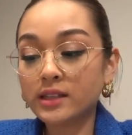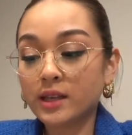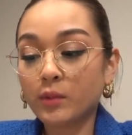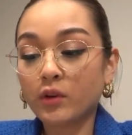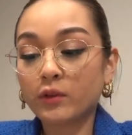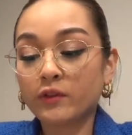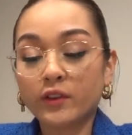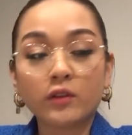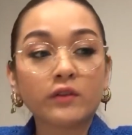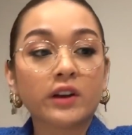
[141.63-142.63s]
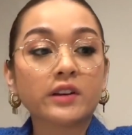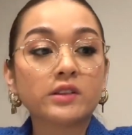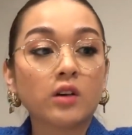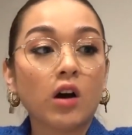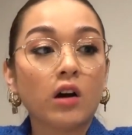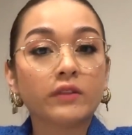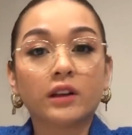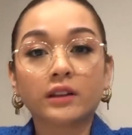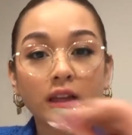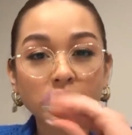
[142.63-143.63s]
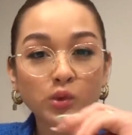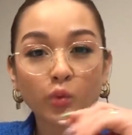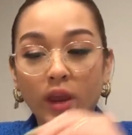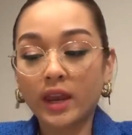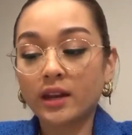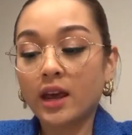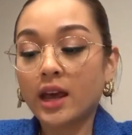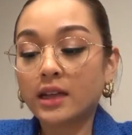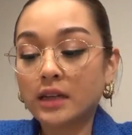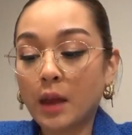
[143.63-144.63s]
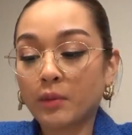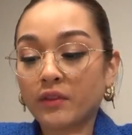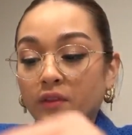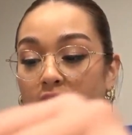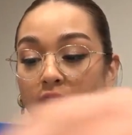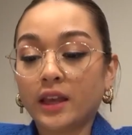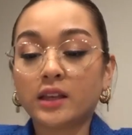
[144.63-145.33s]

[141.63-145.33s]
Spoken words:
They both feel very soft, like that suede type of feeling,